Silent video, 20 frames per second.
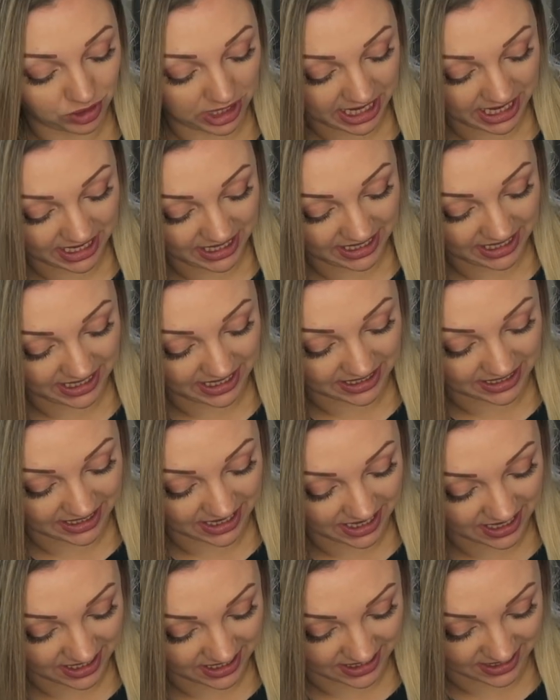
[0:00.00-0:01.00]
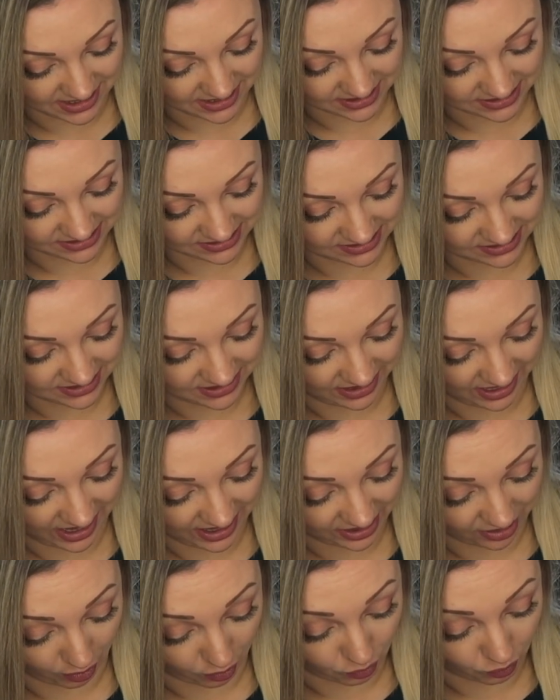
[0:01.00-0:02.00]
really nice.
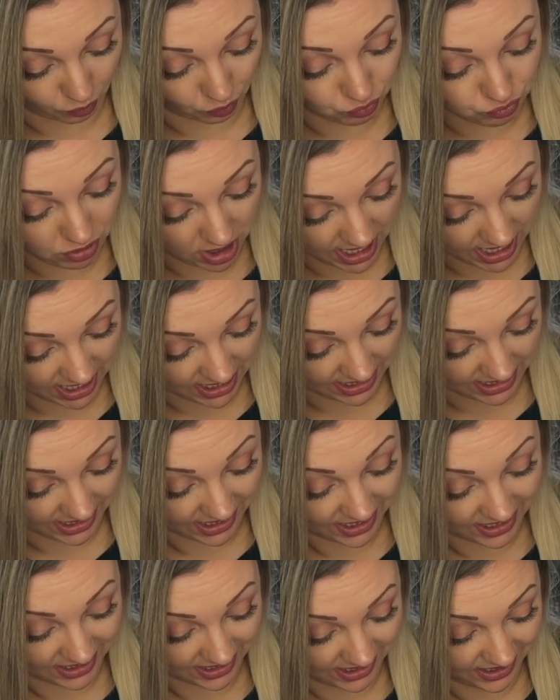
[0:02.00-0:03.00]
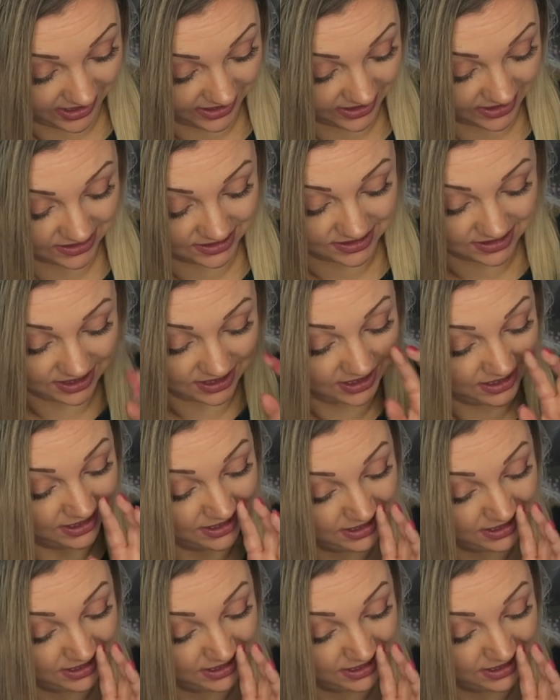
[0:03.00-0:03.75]
Like, really nice.